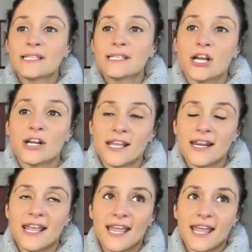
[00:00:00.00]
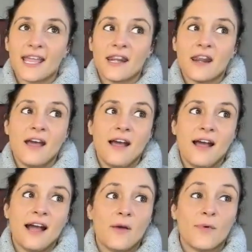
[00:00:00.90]
started in,
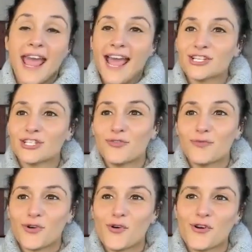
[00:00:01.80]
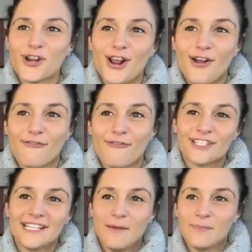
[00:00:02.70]
we actually recorded our
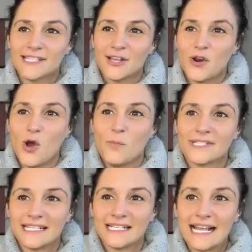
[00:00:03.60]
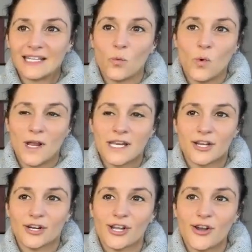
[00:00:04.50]
first episode almost exactly 1
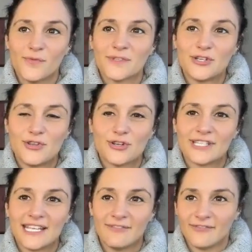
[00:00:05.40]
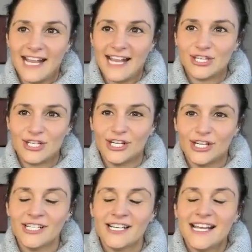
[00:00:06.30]
year ago. It was New Year's Eve of last
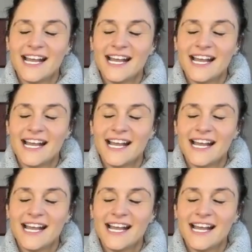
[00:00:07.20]
year.